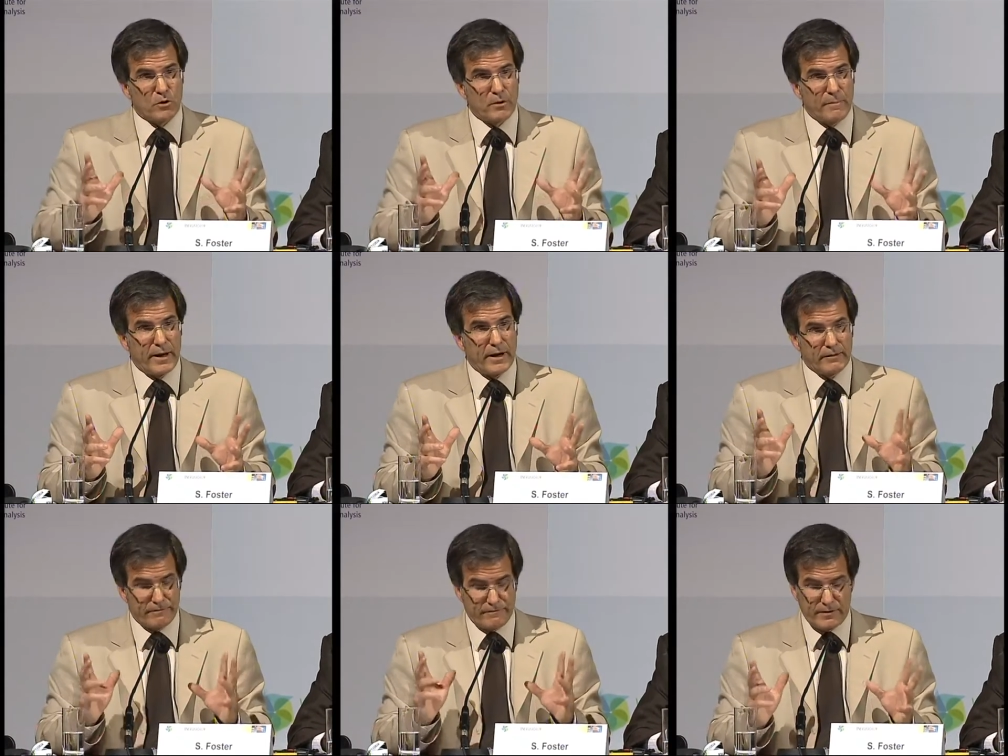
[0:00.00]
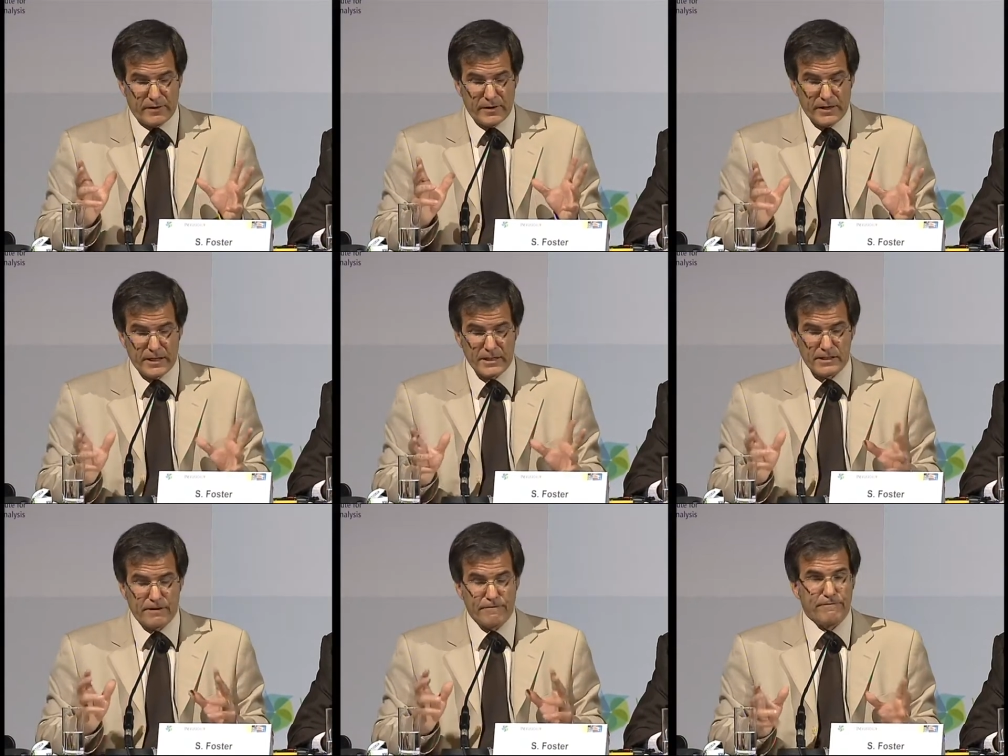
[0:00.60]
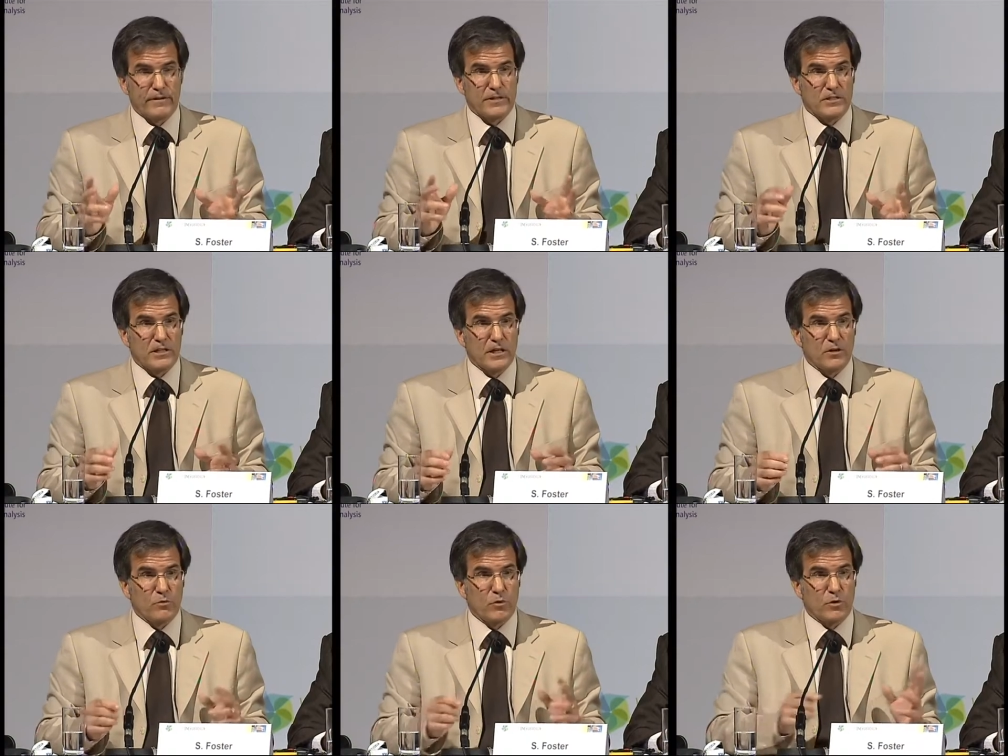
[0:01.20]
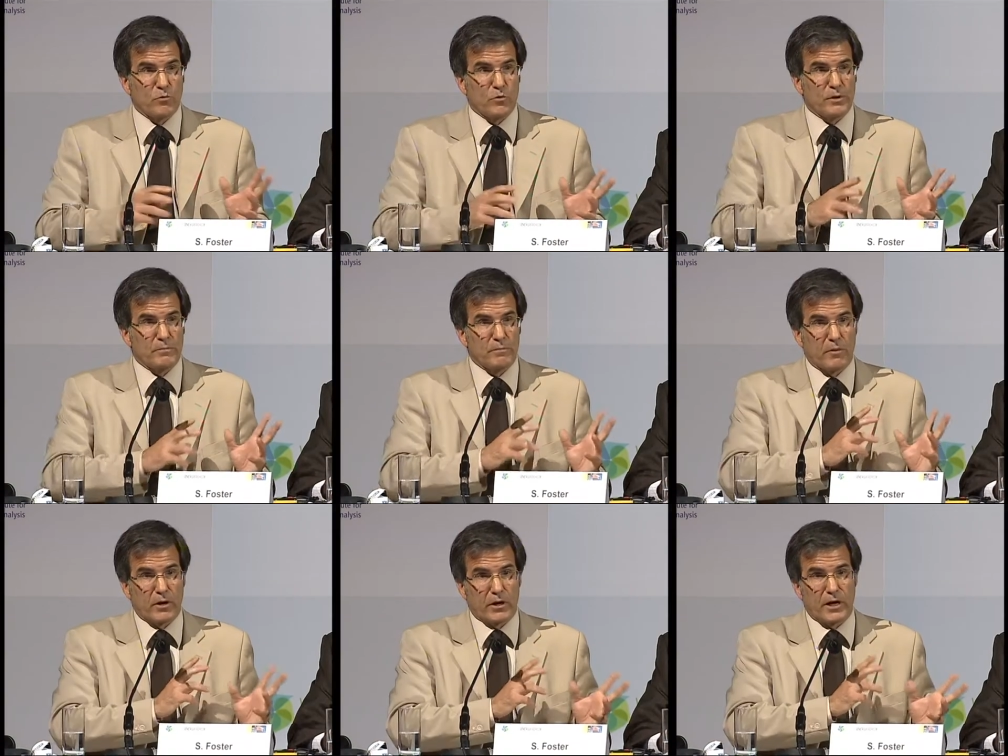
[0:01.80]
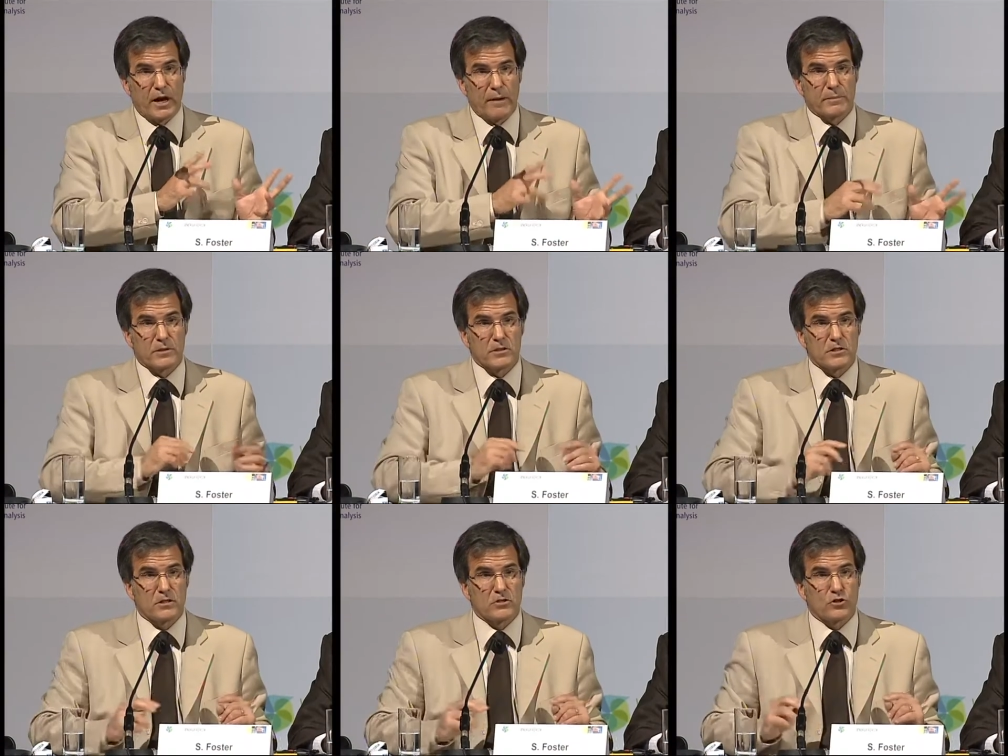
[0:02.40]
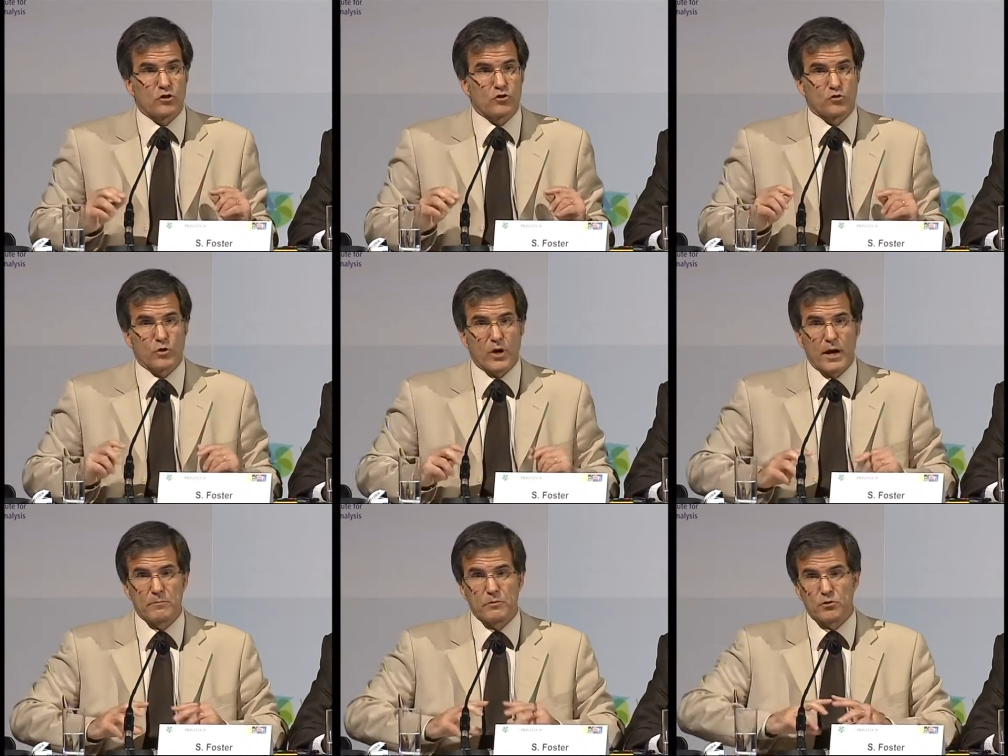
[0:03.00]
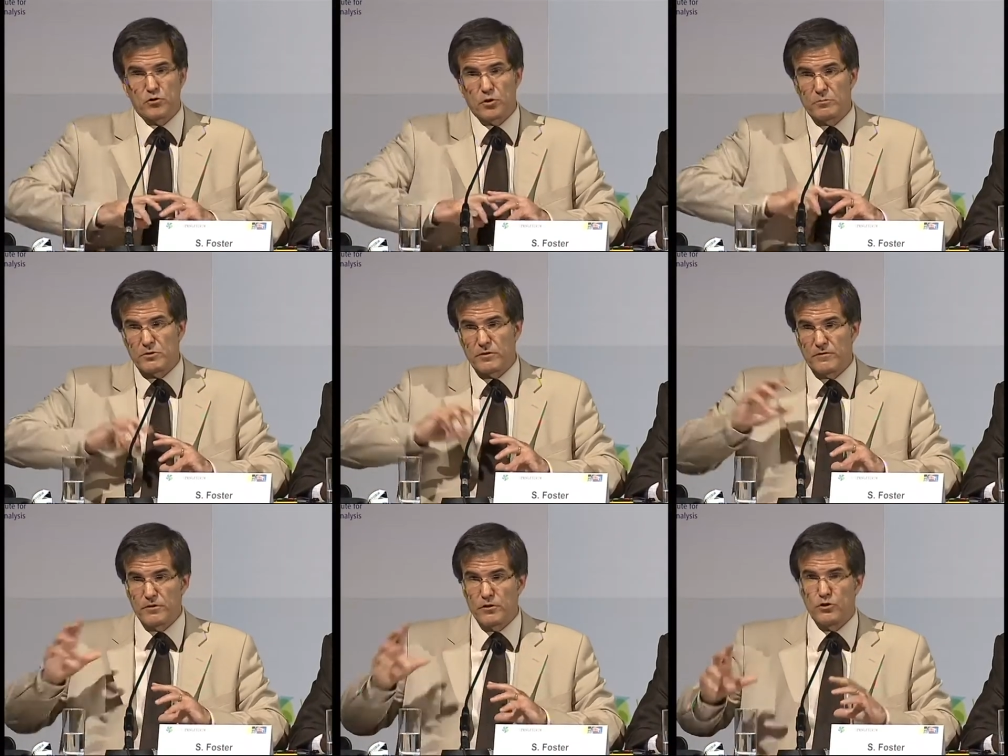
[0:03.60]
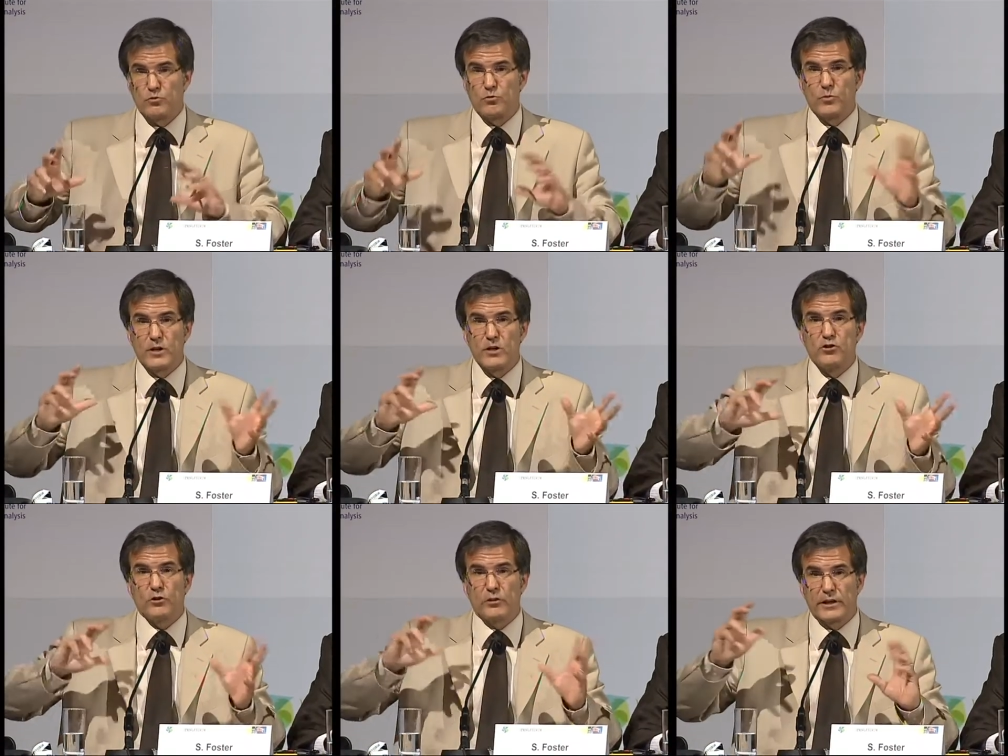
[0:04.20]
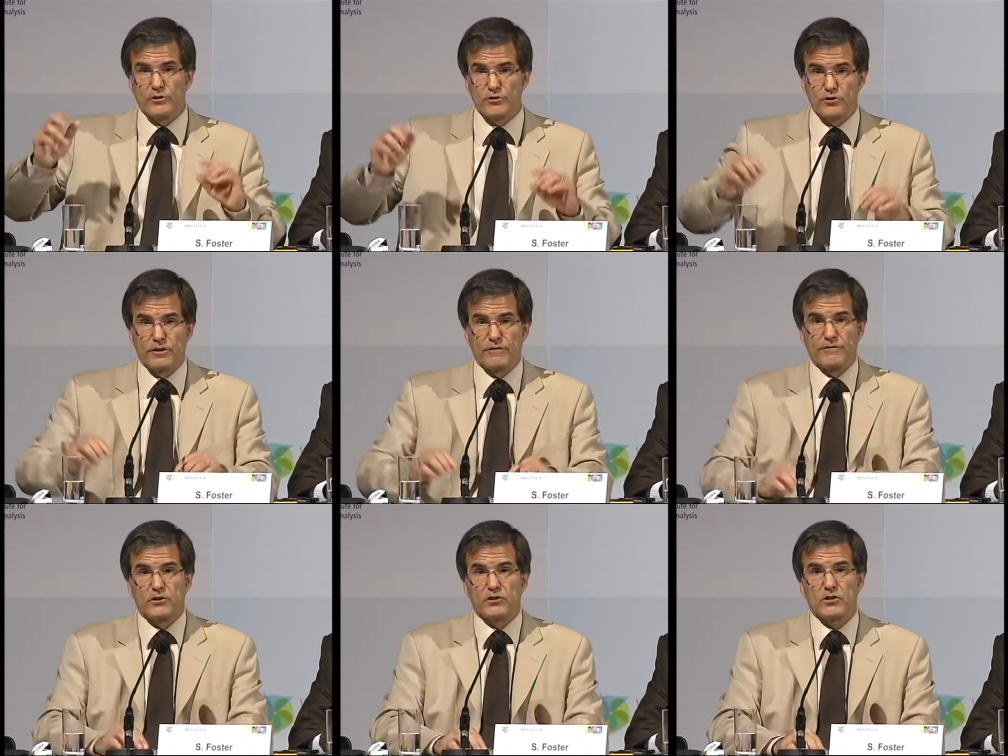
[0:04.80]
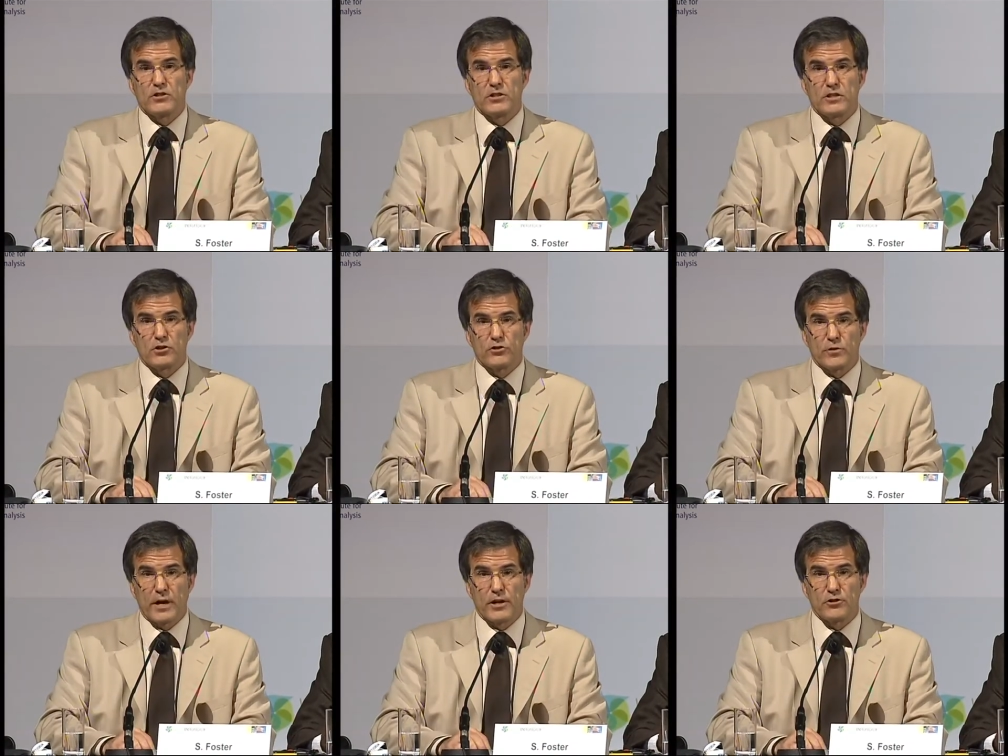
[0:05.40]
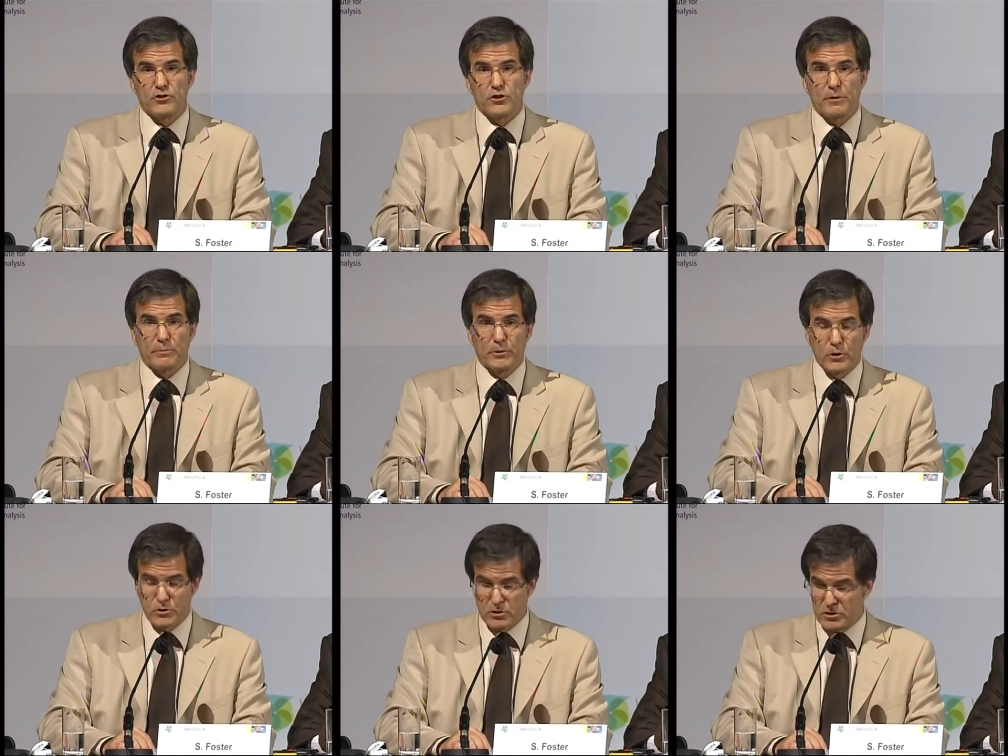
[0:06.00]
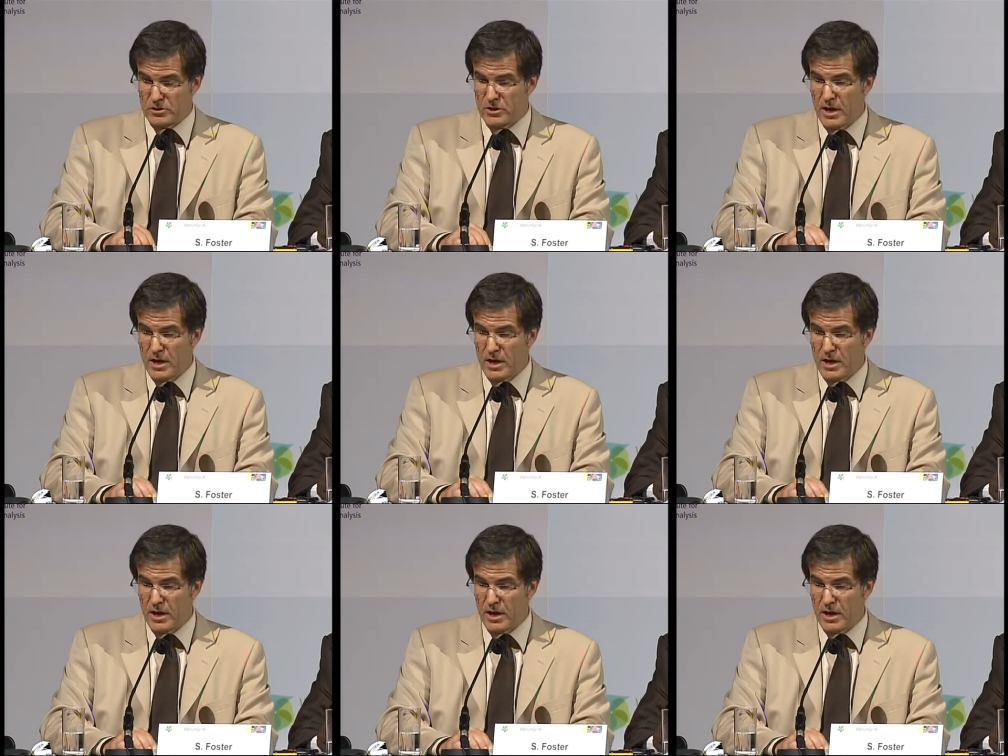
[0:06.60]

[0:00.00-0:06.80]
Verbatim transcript: about very nicely fits in with what Mark Hopkins has described in terms of these regional energy efficiency strategy approaches,